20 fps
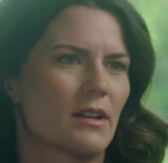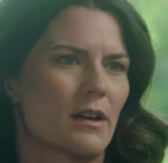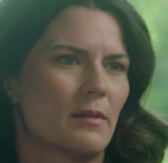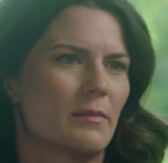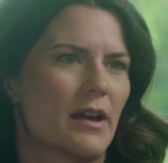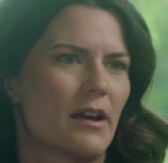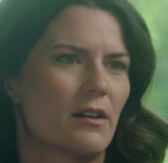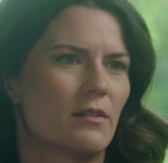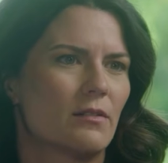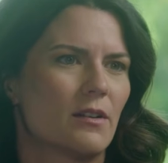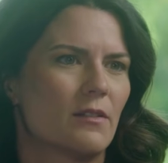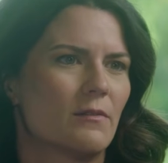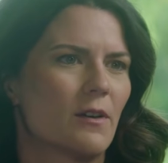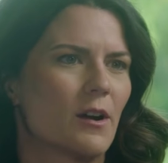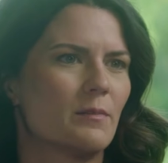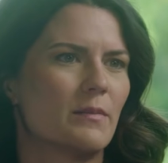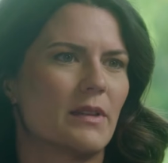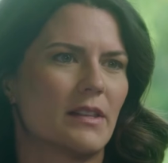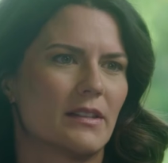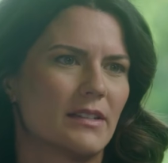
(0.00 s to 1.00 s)
come out of
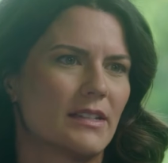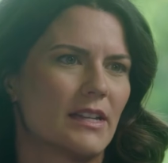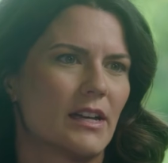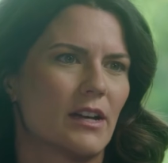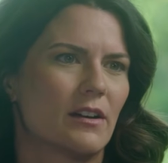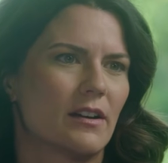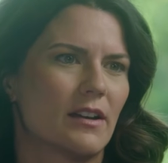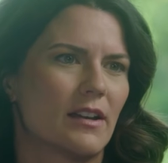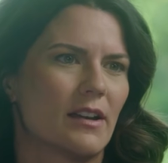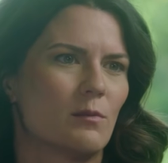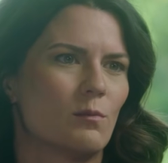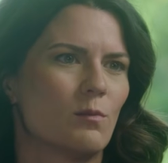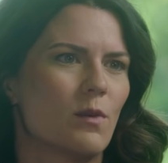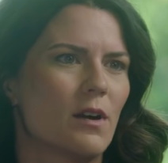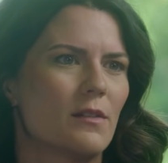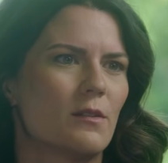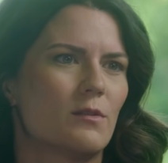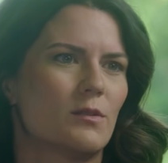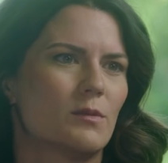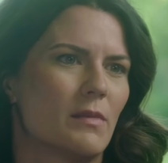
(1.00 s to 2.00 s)
our military and
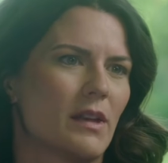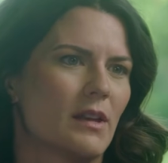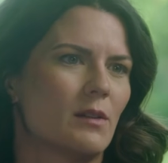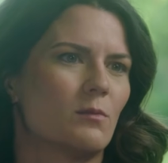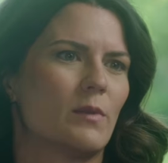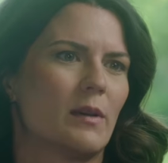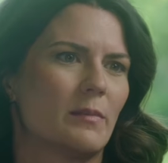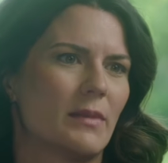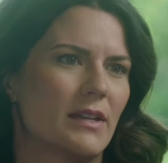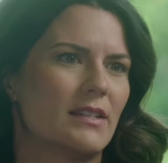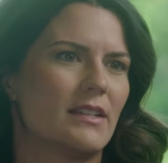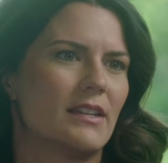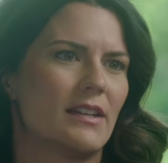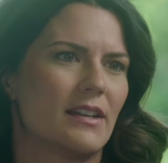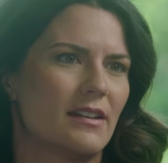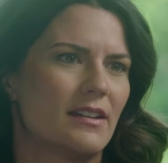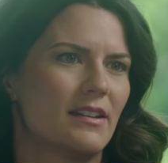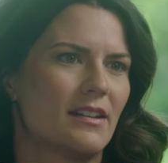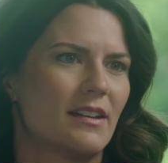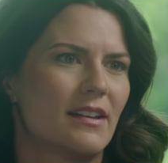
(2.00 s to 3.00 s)
what those men and women
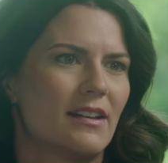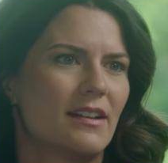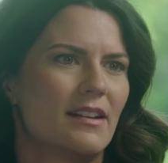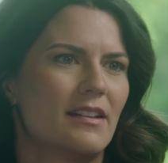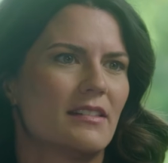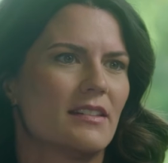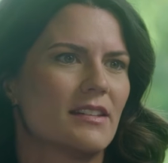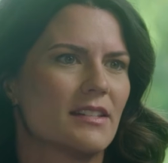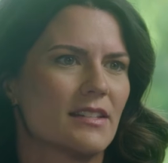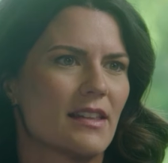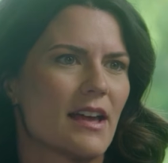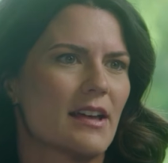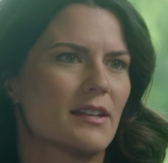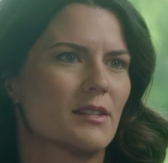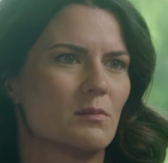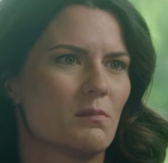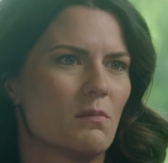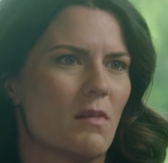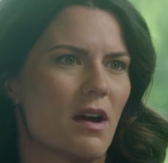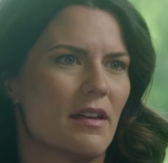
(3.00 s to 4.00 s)
did this
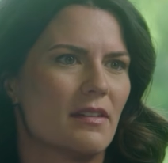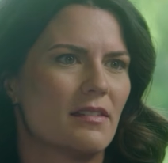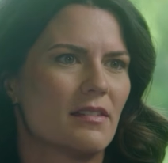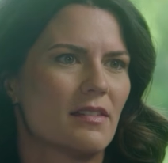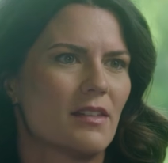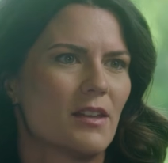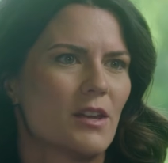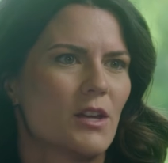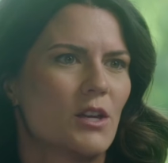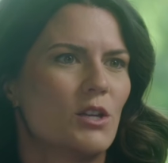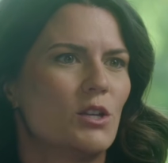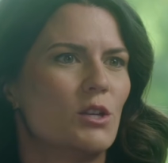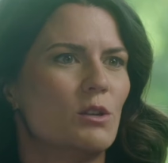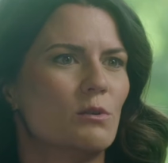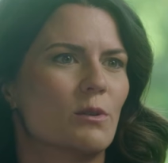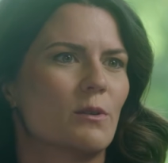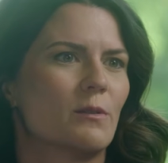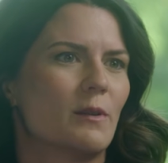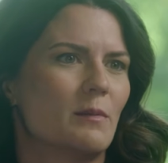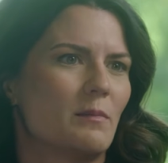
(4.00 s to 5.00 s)
last month,
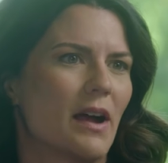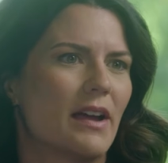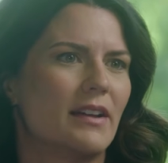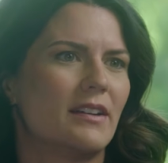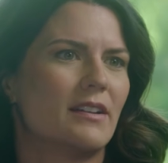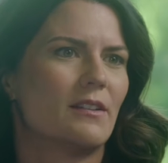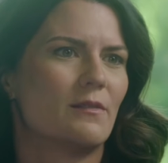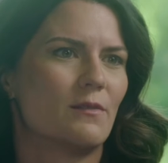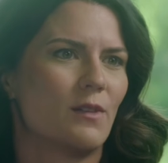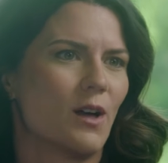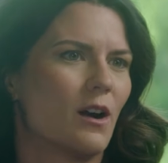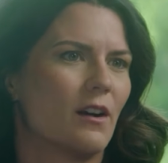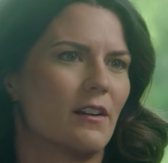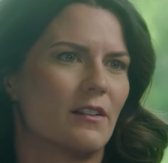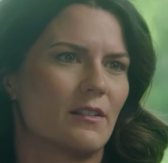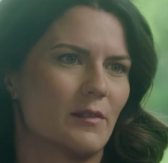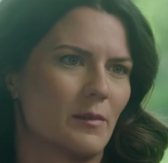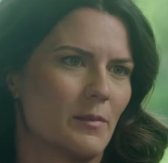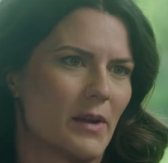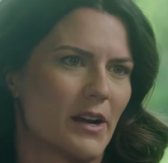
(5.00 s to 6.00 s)
you were reminded of the
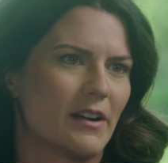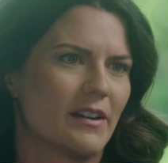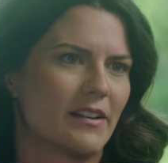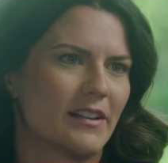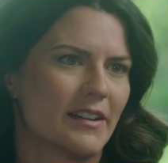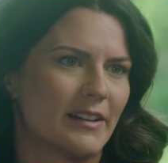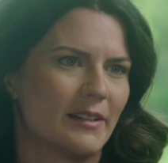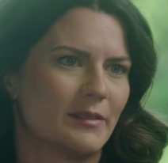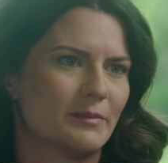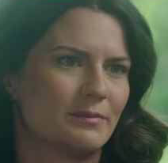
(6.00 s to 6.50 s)
heart of America.